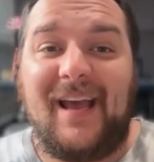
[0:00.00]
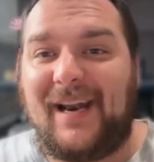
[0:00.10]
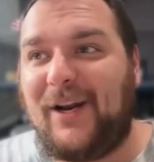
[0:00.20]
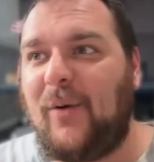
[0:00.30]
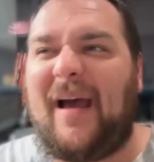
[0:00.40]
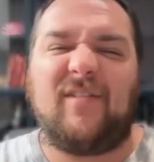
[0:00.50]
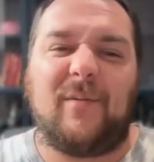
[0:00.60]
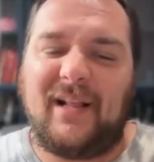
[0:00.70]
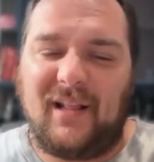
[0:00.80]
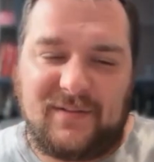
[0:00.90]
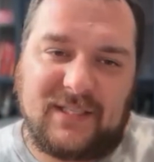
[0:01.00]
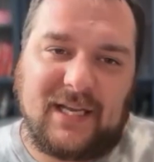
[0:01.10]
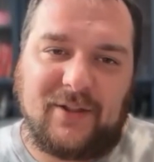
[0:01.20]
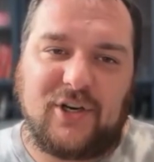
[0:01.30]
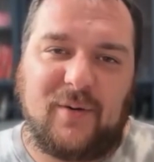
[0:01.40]
And I know everybody loves to
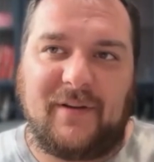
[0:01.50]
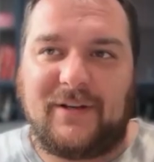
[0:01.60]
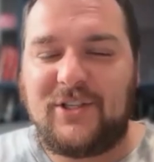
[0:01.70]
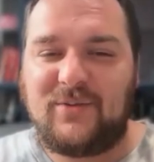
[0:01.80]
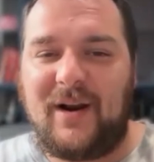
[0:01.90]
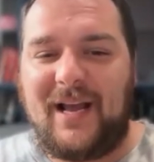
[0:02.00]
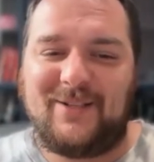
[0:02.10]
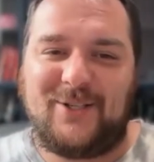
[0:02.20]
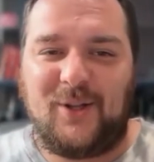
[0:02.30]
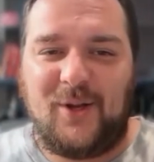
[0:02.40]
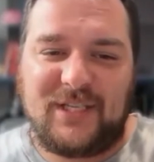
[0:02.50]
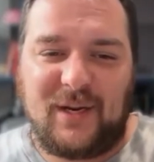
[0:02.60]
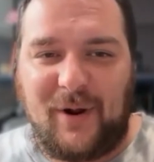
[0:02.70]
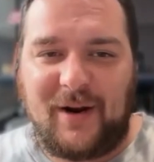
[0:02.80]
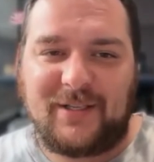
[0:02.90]
sell the dream of like, just run ads to your low
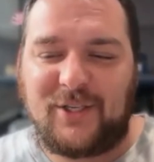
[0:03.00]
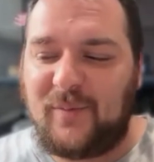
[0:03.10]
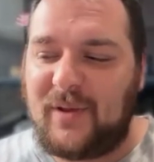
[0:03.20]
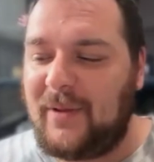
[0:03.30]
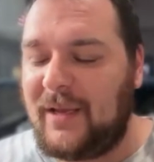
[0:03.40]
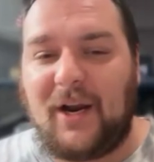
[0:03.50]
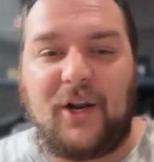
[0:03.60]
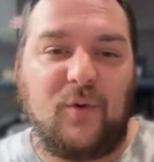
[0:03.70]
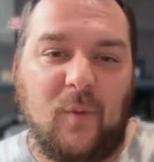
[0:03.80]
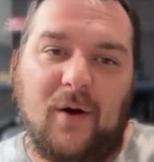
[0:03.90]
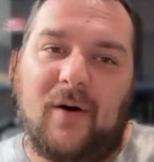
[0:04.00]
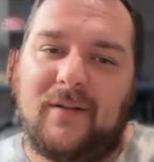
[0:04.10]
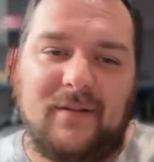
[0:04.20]
ticket product and you'll be a millionaire. You won't.